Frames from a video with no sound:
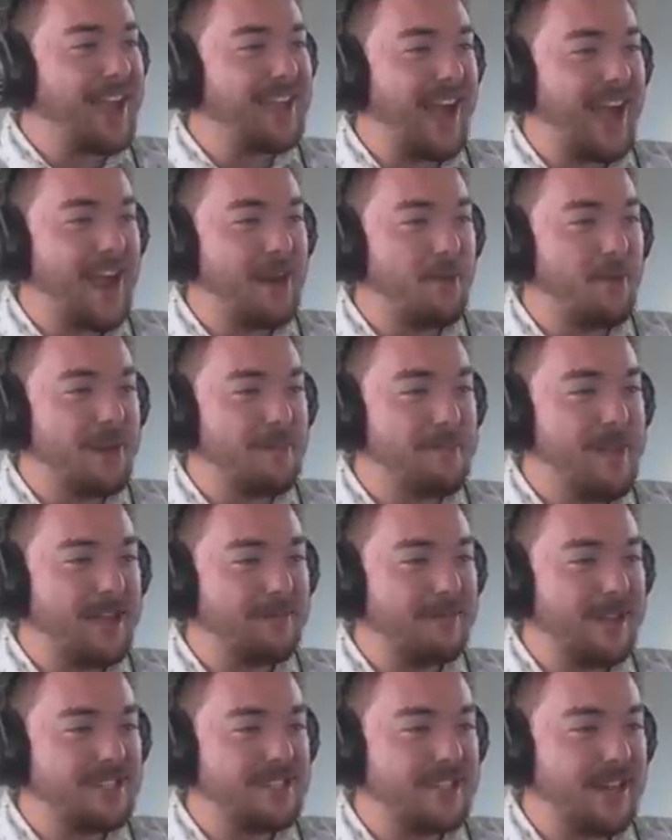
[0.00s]
kind of want to make
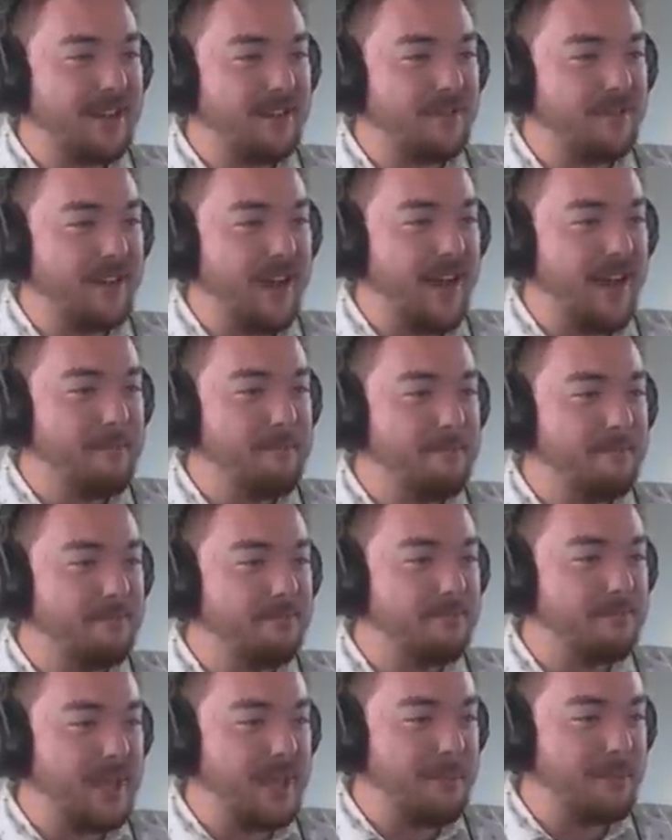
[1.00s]
myself uh,
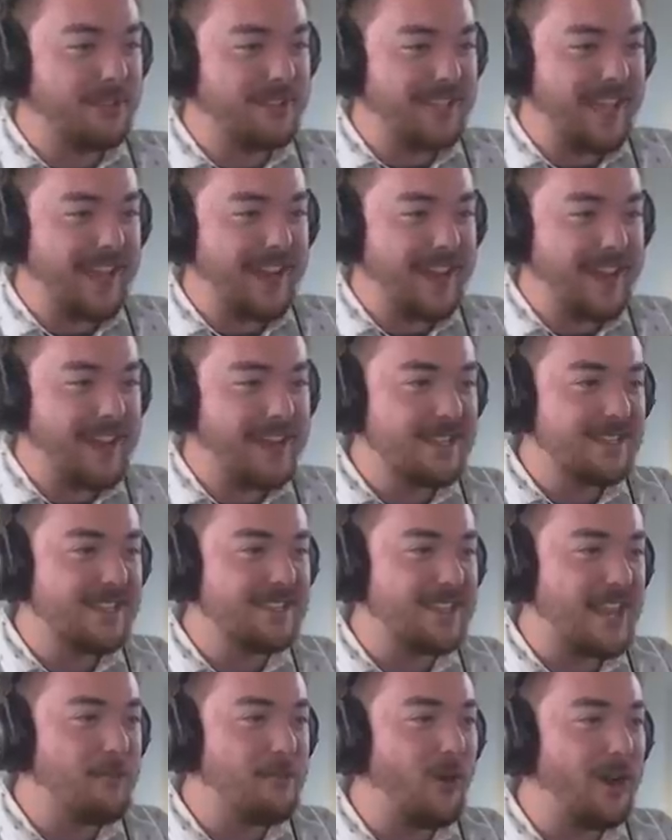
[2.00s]
be able to get hit
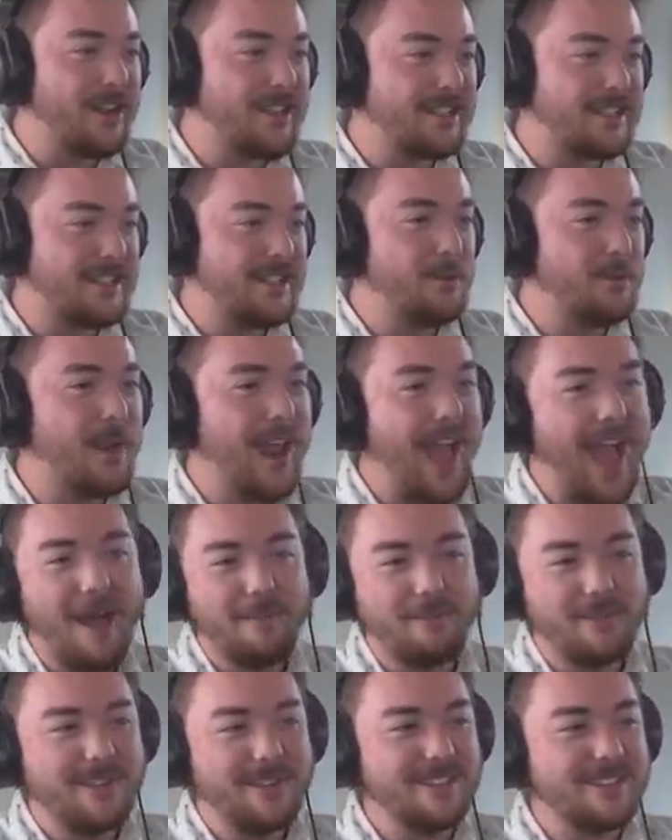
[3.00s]
because I want to see what
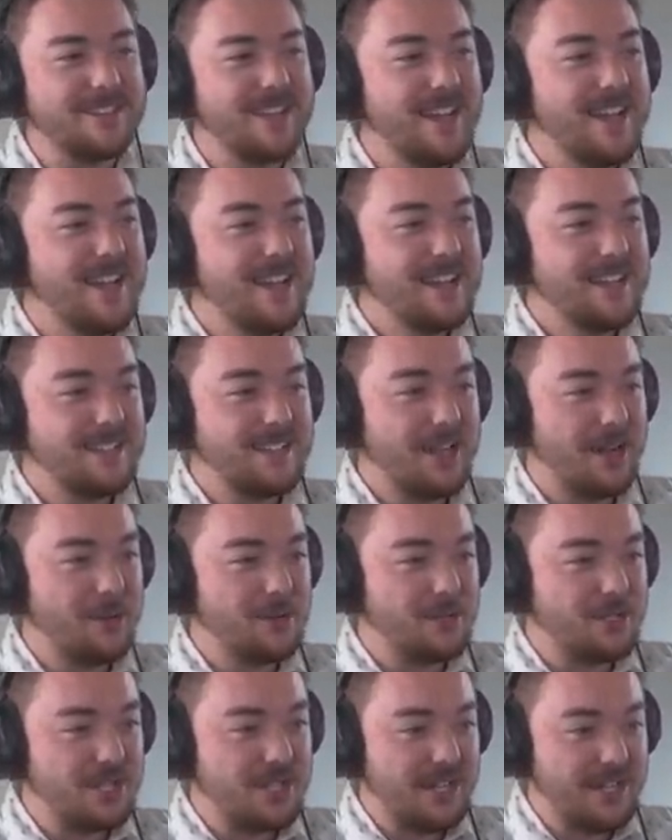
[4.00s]
happens.
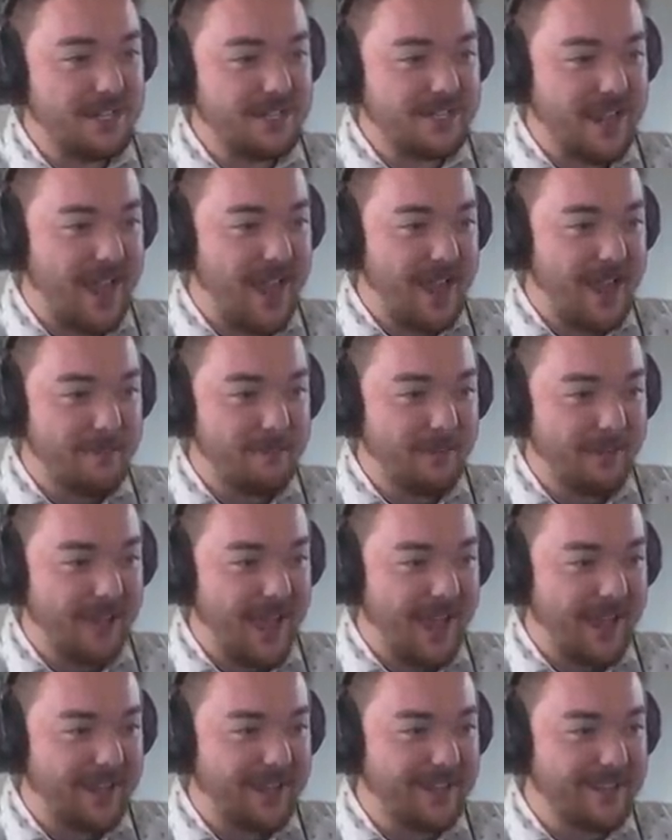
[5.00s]
So, gee, Jeez, I am
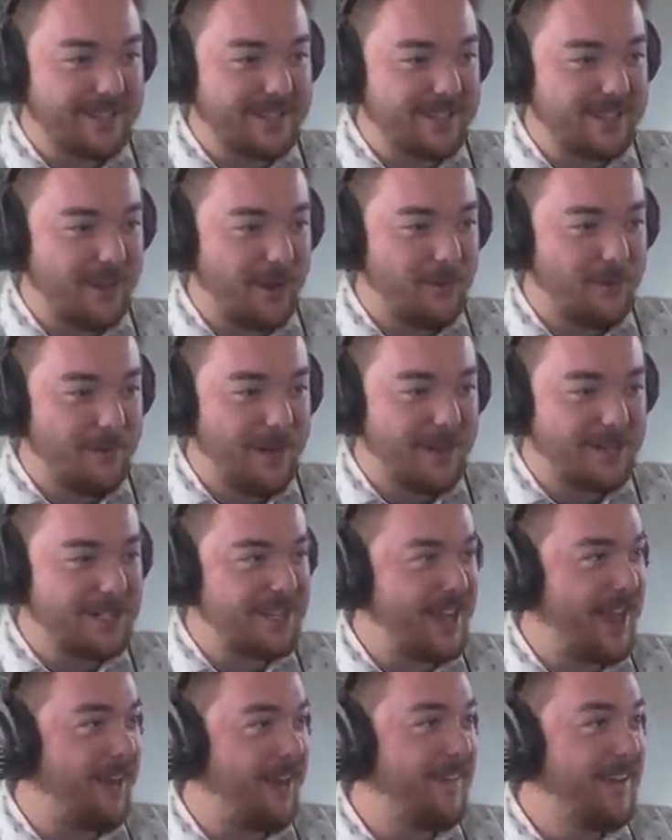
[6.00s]
lagging so
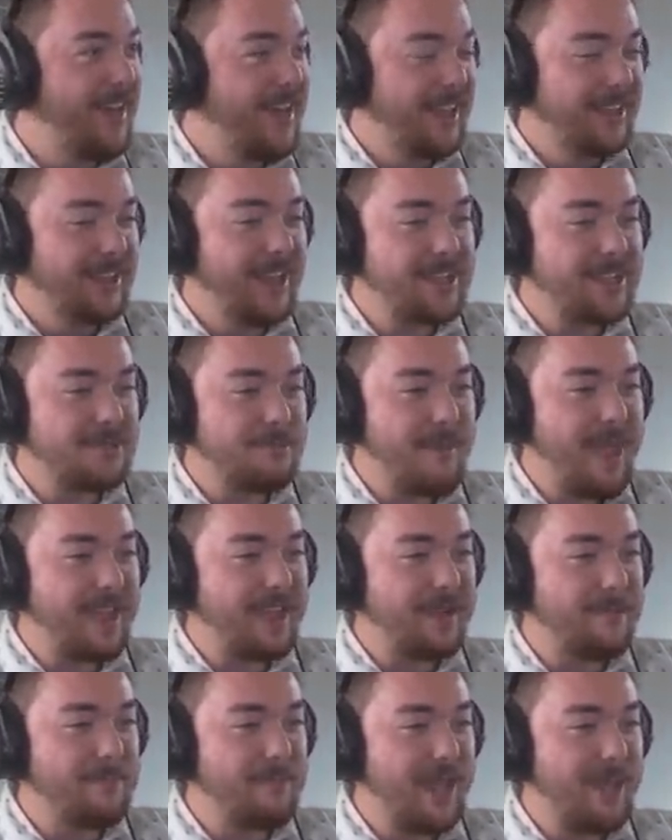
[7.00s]
much now. Let's make
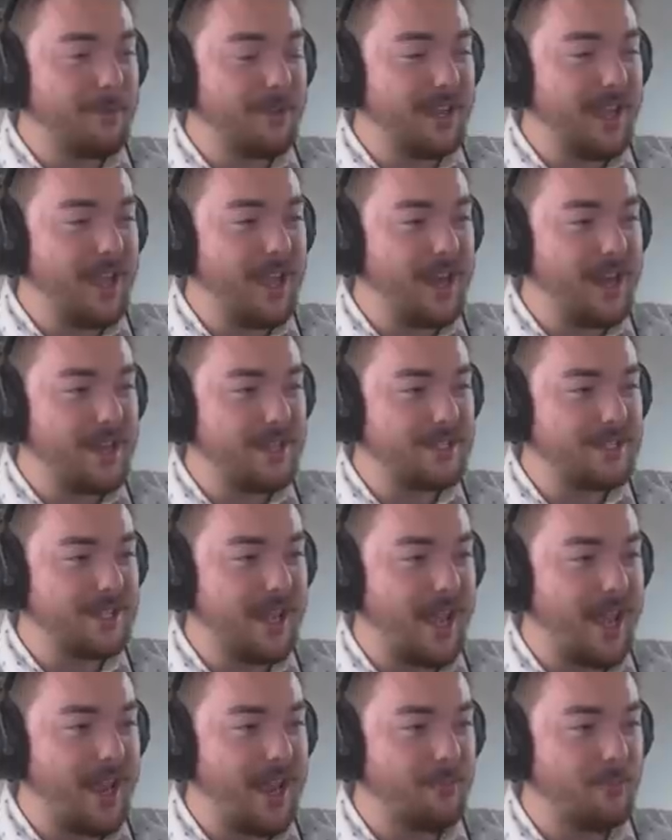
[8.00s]
him be able to hit us
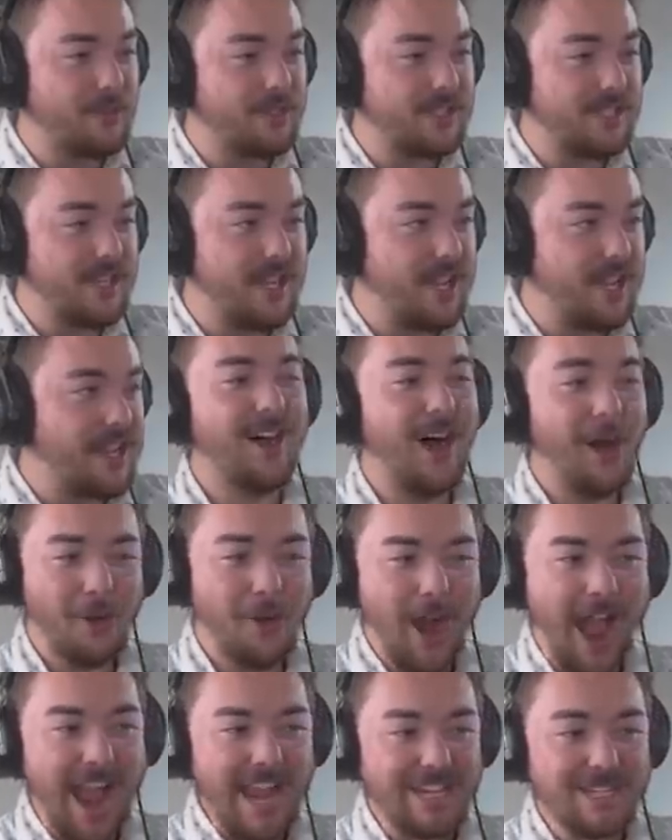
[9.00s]
and we'll see. All
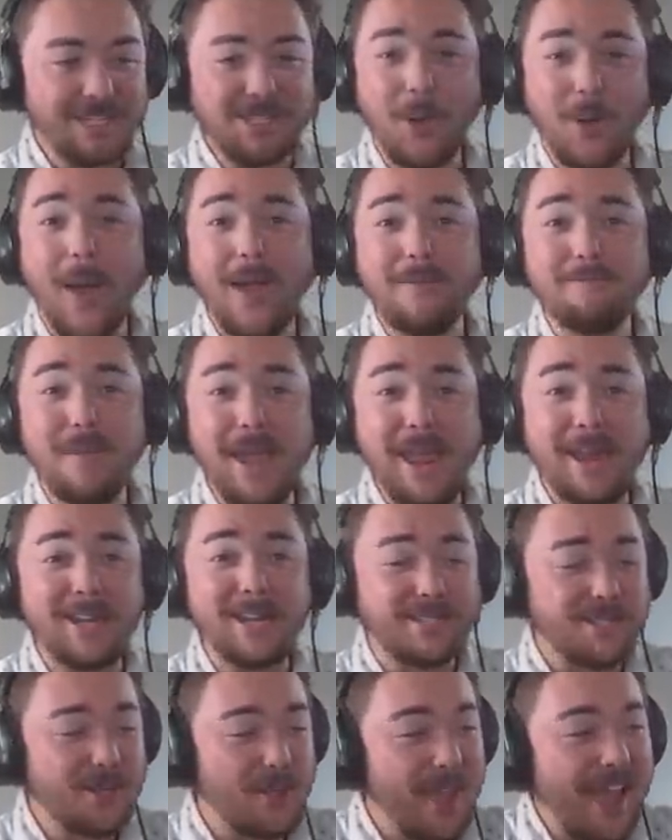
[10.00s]
right, so I've made
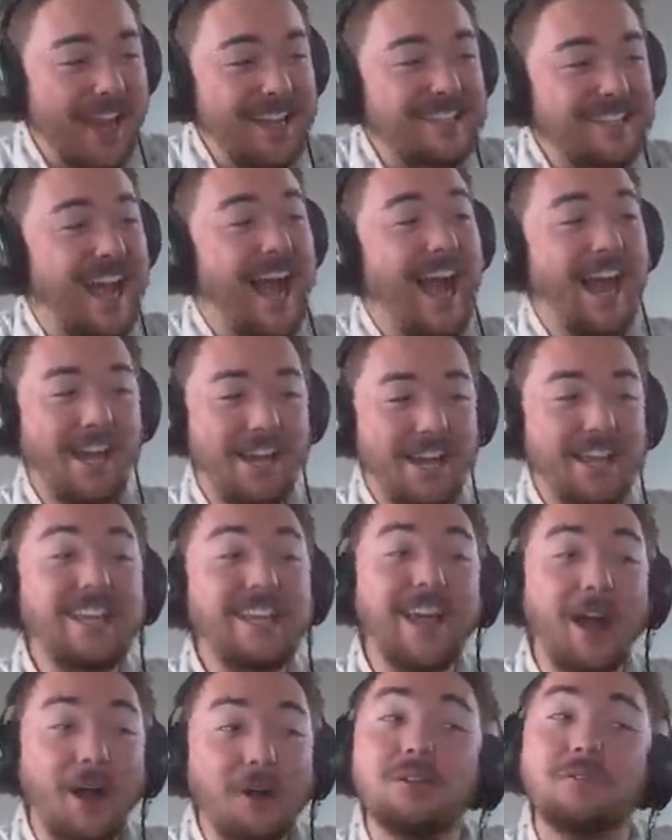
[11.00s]
it so that tiny
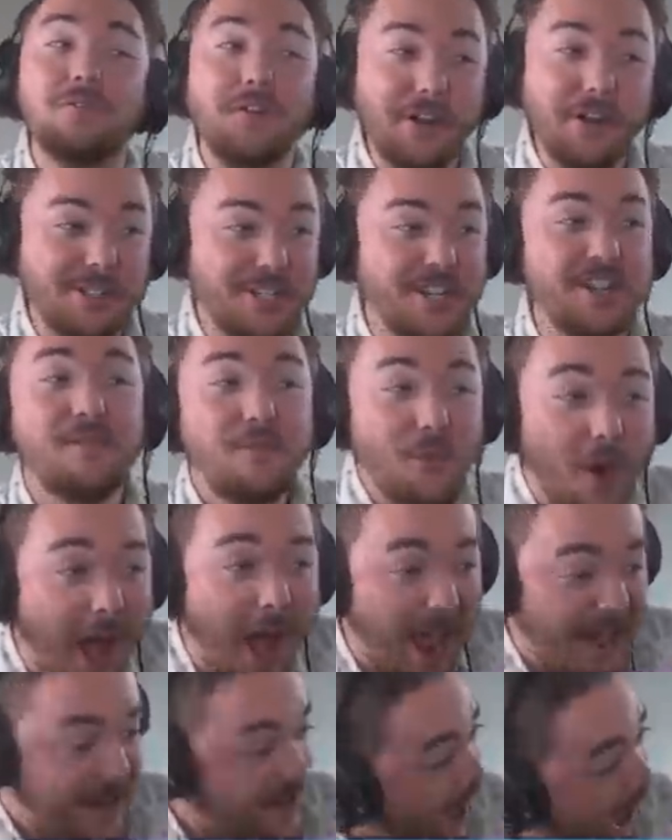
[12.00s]
young version of
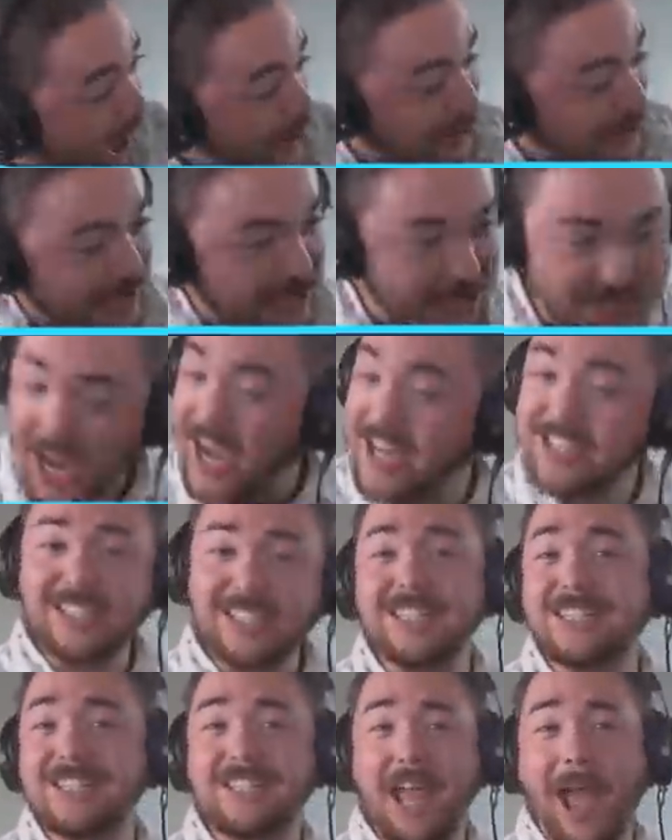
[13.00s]
Rod now can chase
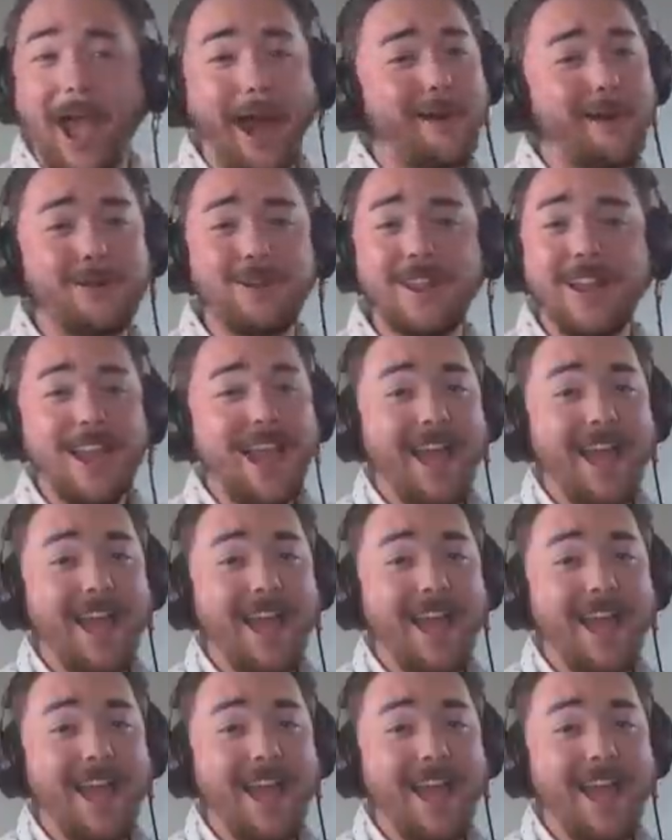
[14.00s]
us down